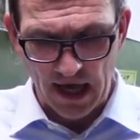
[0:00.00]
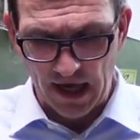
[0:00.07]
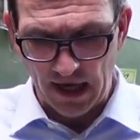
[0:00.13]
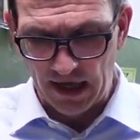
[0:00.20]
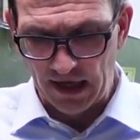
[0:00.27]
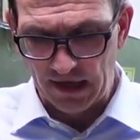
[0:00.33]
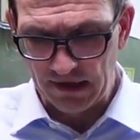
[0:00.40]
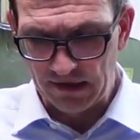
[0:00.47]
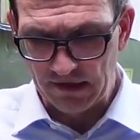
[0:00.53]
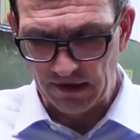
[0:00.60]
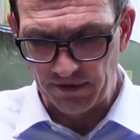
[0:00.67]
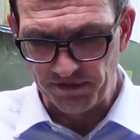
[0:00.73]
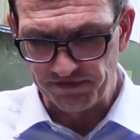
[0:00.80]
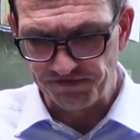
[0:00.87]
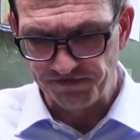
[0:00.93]
And
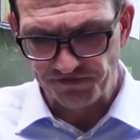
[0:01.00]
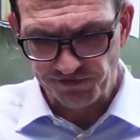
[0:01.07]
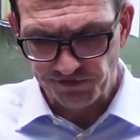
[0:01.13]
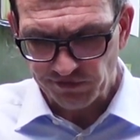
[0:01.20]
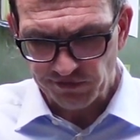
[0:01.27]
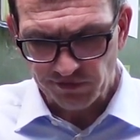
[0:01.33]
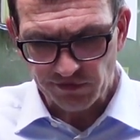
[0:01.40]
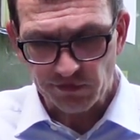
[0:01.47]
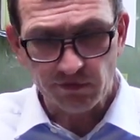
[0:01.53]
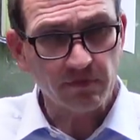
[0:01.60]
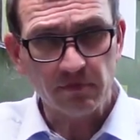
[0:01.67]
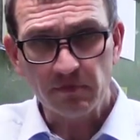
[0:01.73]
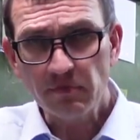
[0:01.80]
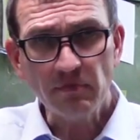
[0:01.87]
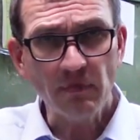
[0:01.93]

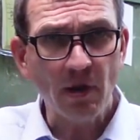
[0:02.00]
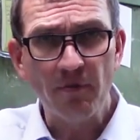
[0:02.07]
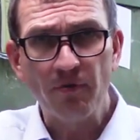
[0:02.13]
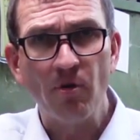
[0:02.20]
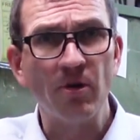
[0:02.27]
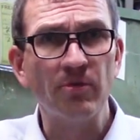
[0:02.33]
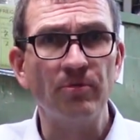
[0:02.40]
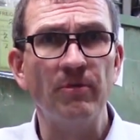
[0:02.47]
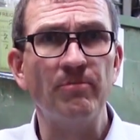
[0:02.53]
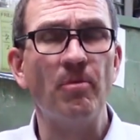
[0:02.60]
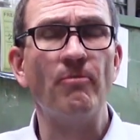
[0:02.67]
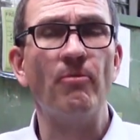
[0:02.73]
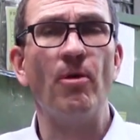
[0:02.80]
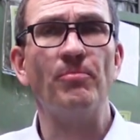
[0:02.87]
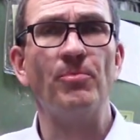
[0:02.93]
of course, we've
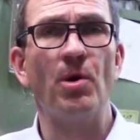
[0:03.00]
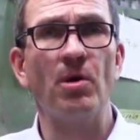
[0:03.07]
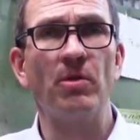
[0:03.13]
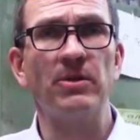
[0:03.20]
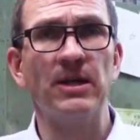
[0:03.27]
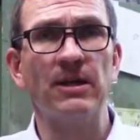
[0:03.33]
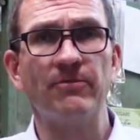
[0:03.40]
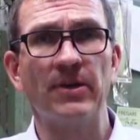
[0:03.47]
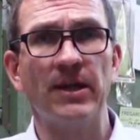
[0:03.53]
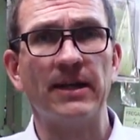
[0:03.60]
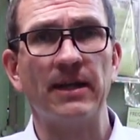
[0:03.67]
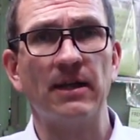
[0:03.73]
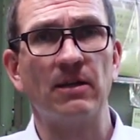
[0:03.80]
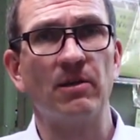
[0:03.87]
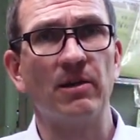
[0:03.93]
performed all the FEA
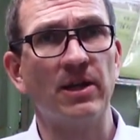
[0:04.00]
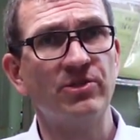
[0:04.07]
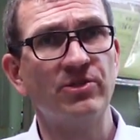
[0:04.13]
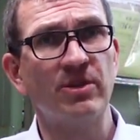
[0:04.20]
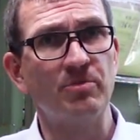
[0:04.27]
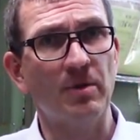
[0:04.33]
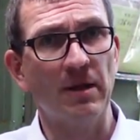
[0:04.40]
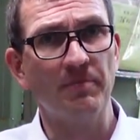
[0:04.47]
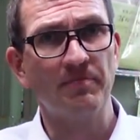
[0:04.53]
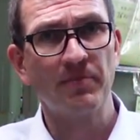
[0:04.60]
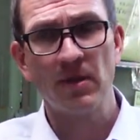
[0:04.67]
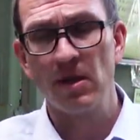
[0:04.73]
calculation as well.